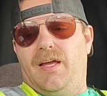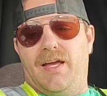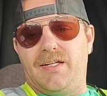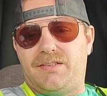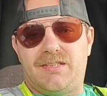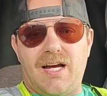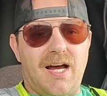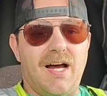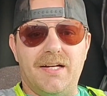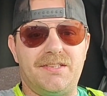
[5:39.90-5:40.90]
it's
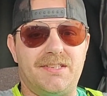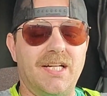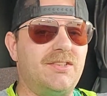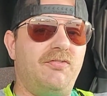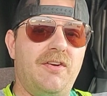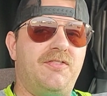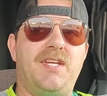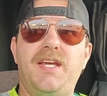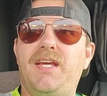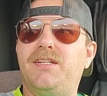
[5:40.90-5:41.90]
uh,
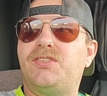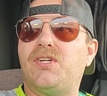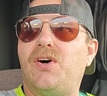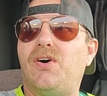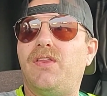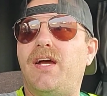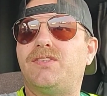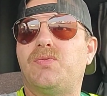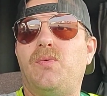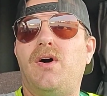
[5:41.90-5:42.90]
6:15, so
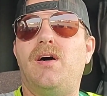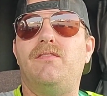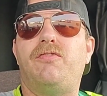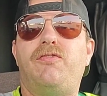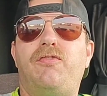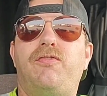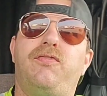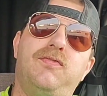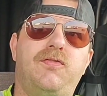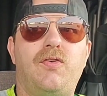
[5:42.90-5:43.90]
that's what
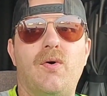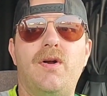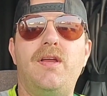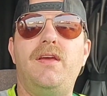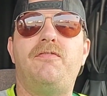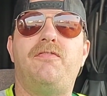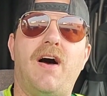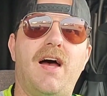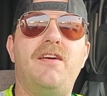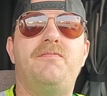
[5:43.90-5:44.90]

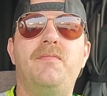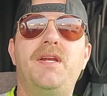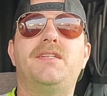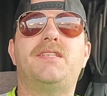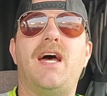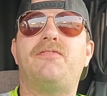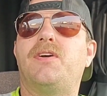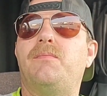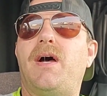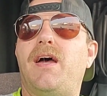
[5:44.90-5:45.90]
45 minutes
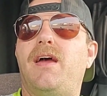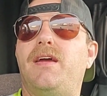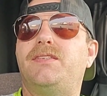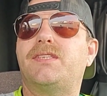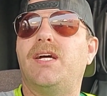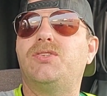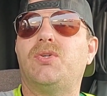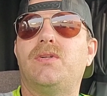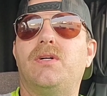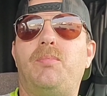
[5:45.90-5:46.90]
after my
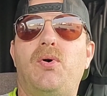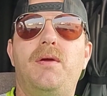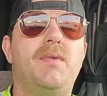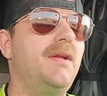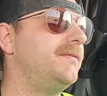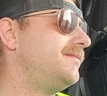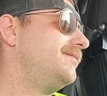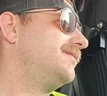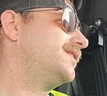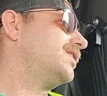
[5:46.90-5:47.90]
scheduled
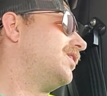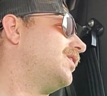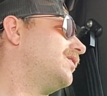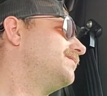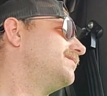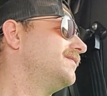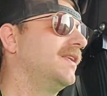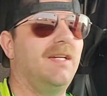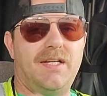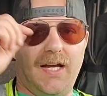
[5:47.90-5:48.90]
appointment. So,
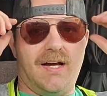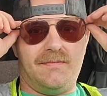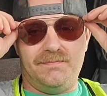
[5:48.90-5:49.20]
yeah.